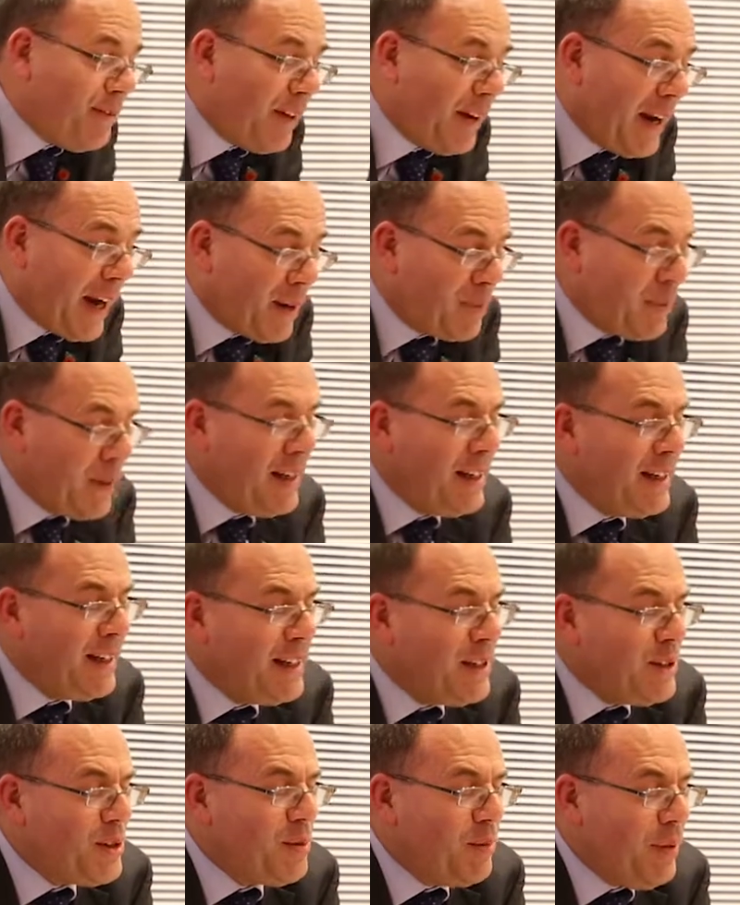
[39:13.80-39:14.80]
very happy
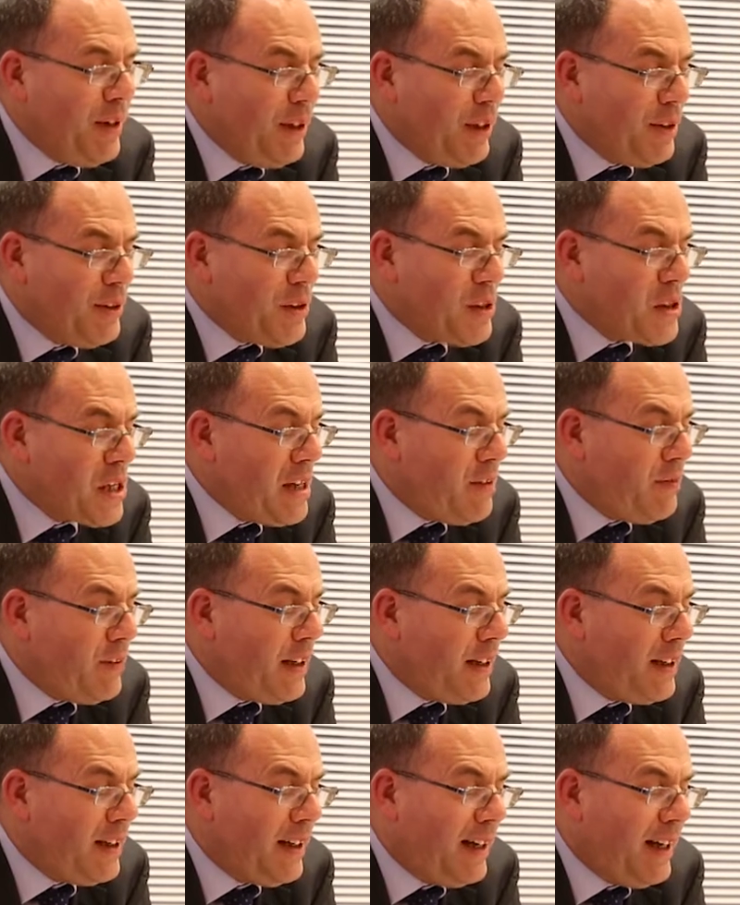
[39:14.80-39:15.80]
to be here this
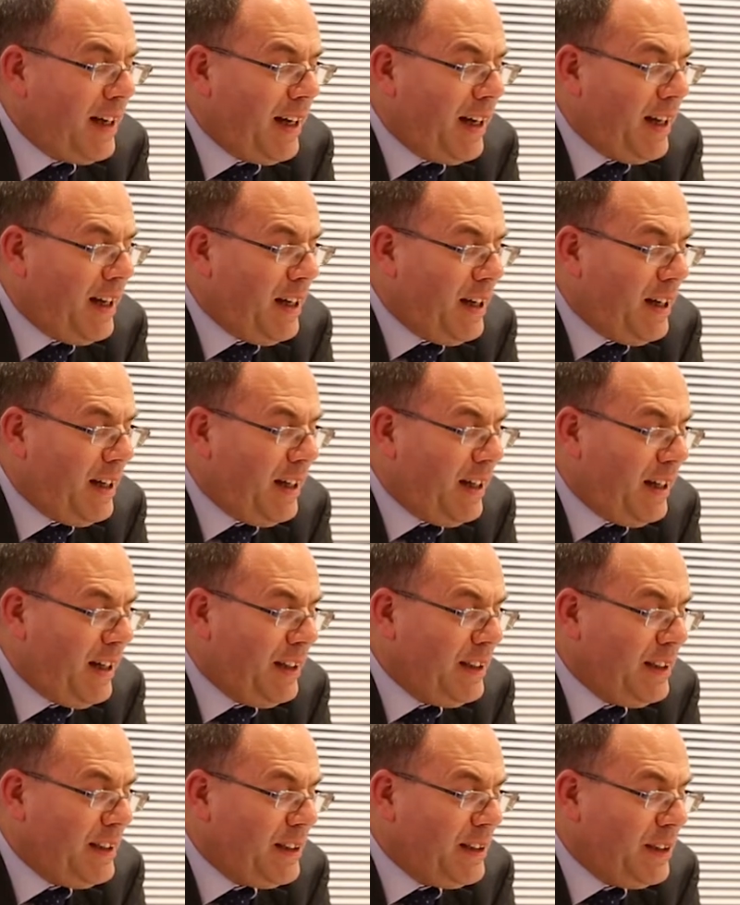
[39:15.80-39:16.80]
evening
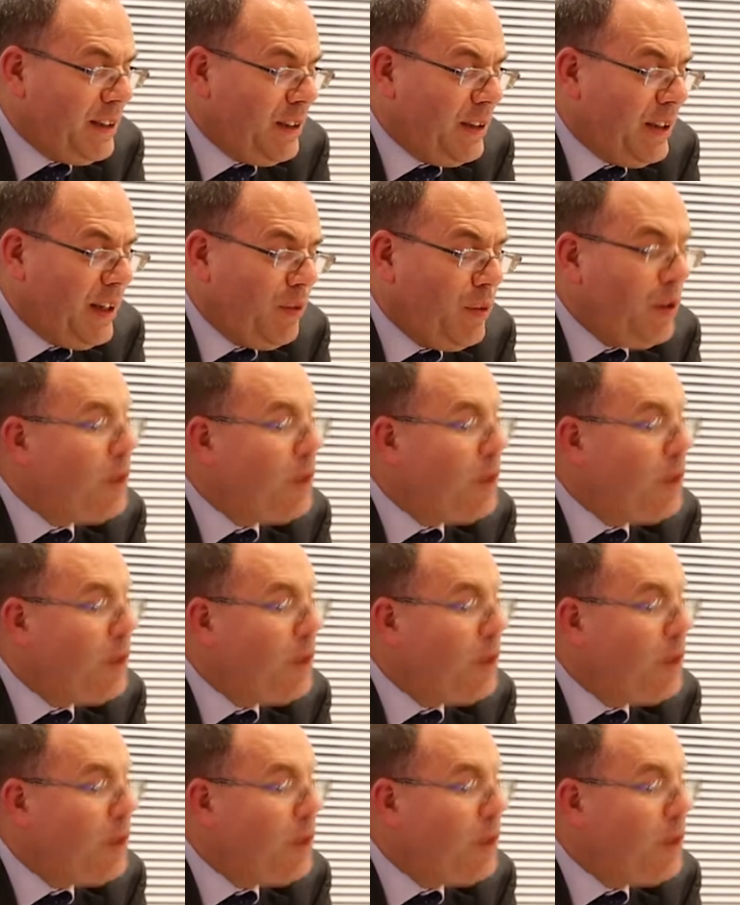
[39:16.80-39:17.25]
and to give